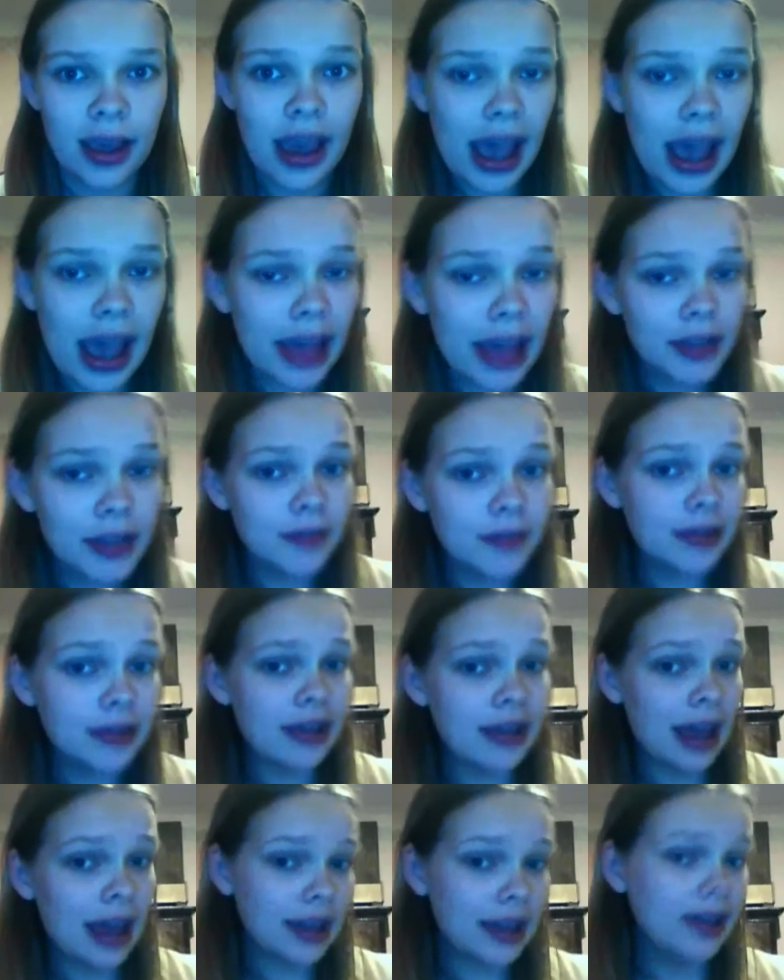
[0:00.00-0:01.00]
as for
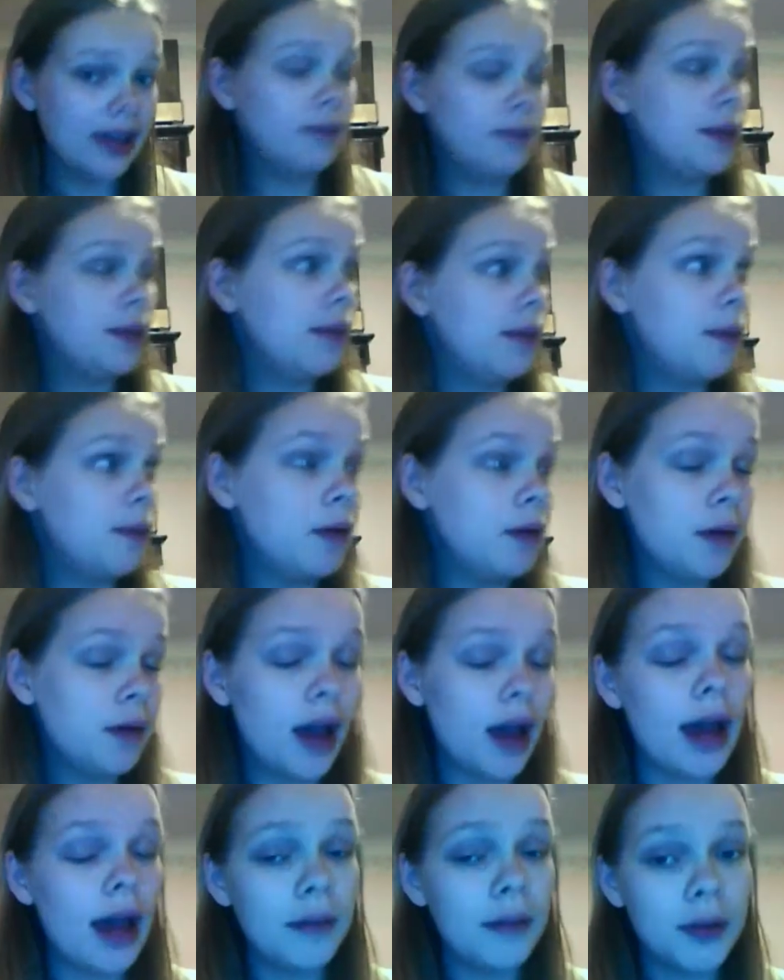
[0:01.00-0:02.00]
tagging people,
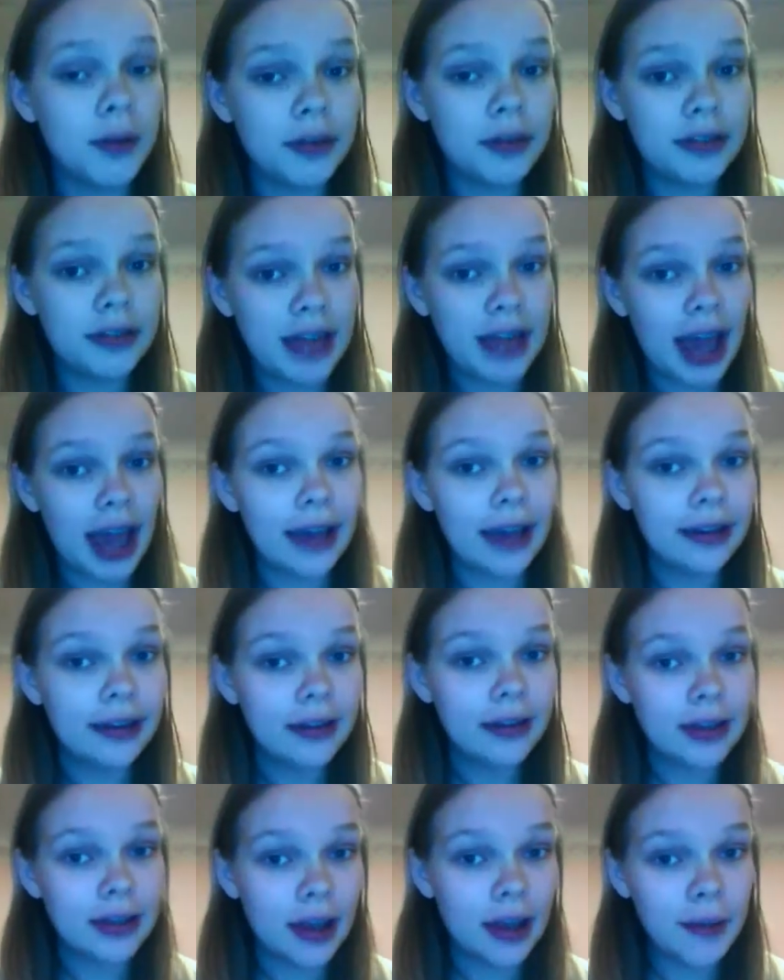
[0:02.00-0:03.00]
I want to tag
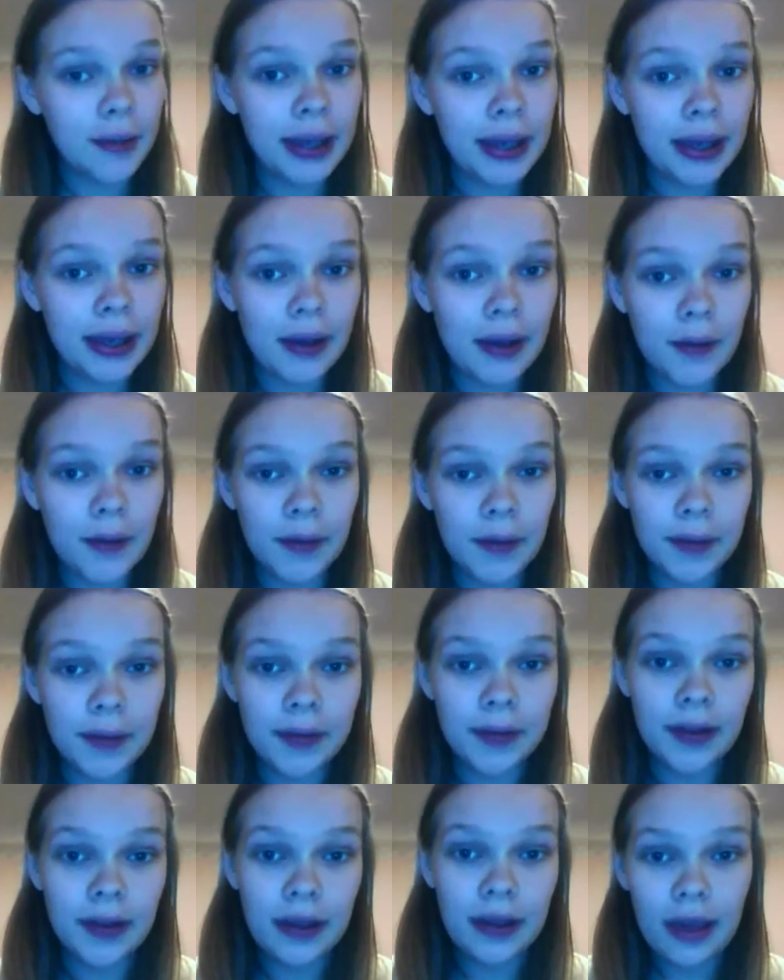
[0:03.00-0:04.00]
Chloe
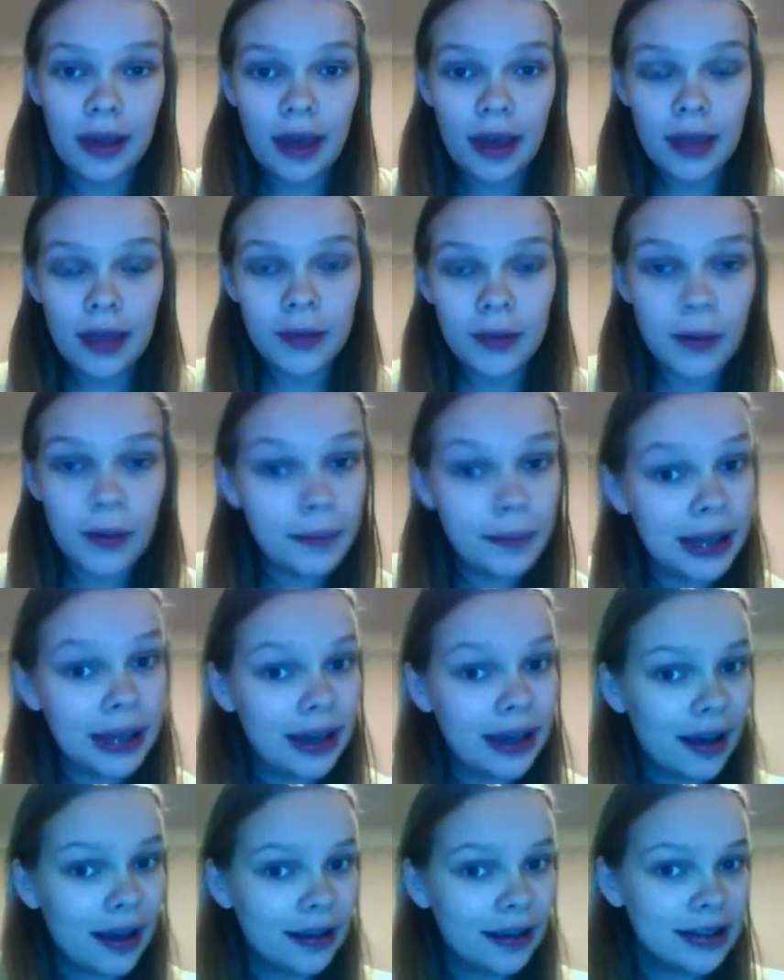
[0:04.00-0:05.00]
on the Quibbling
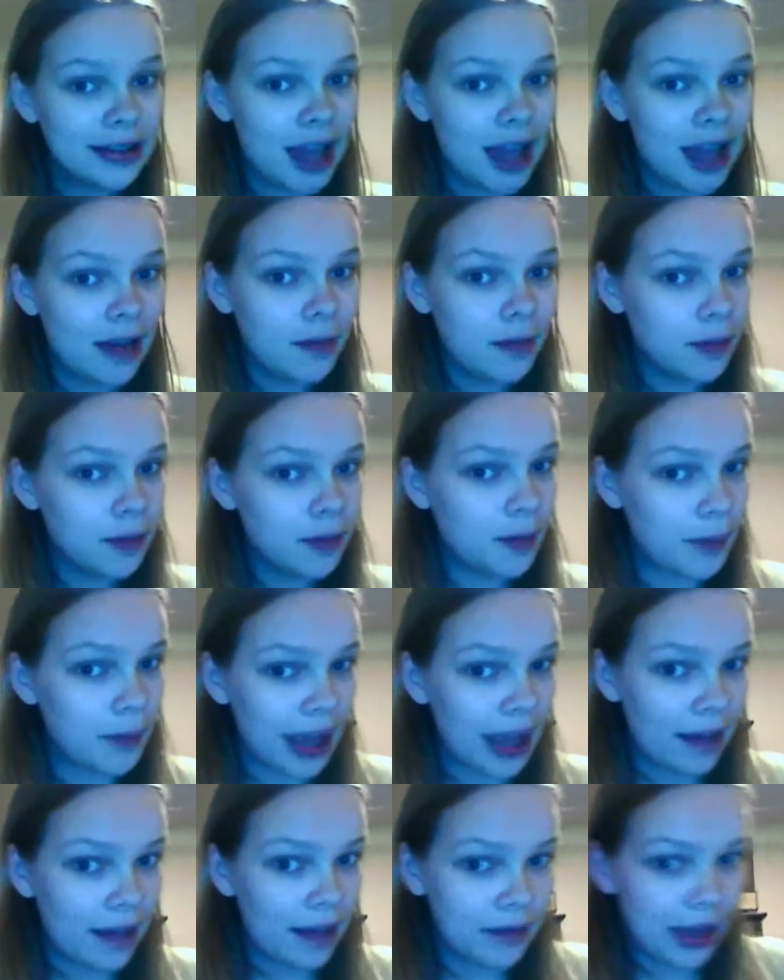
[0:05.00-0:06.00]
Girls channel that we
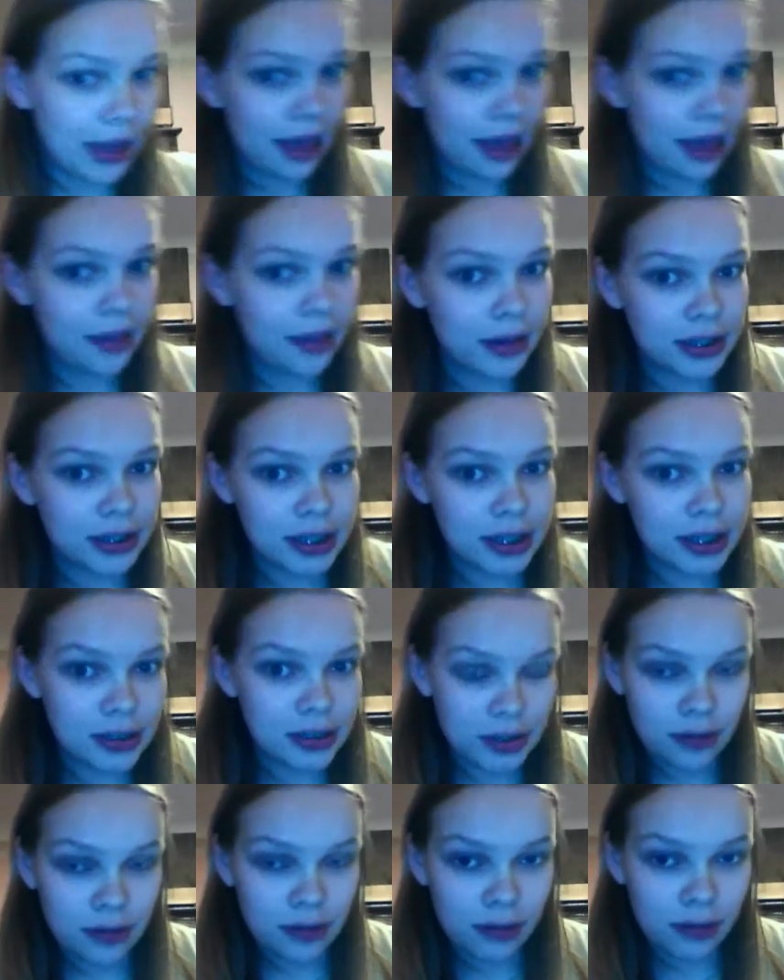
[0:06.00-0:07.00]
have together. She
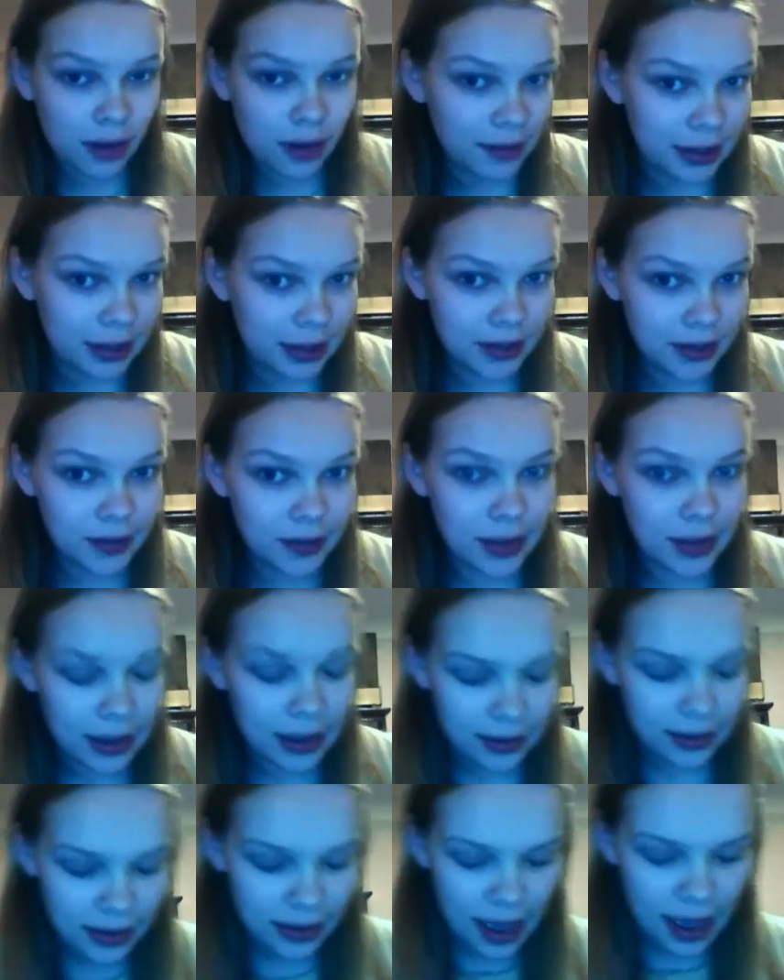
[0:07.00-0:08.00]
should totally do
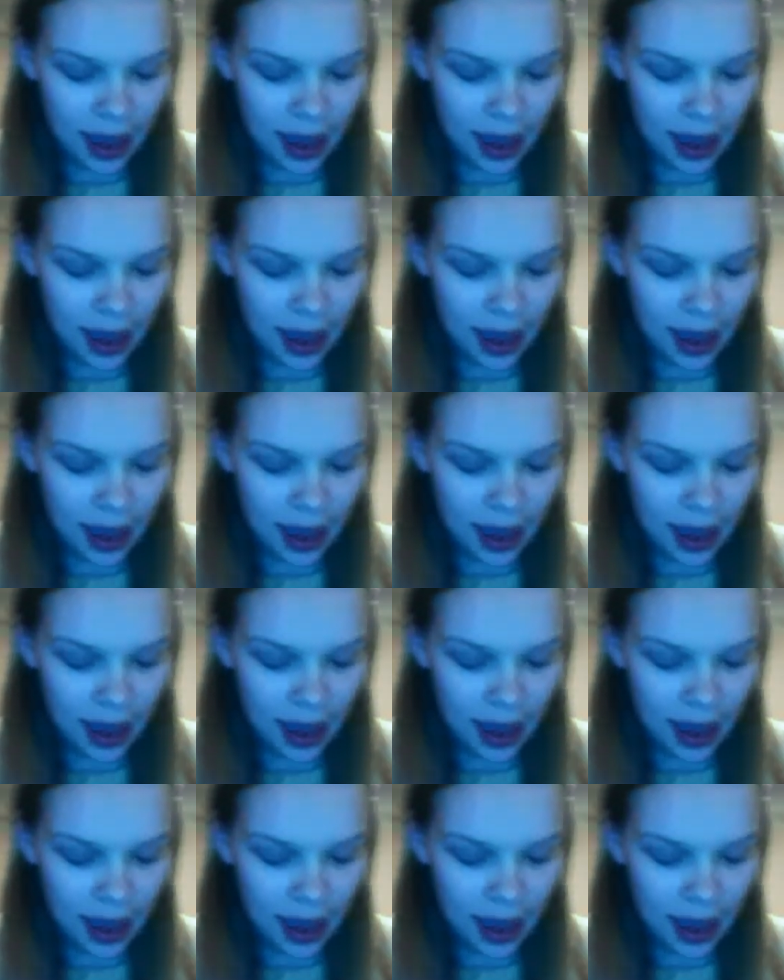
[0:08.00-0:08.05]
this.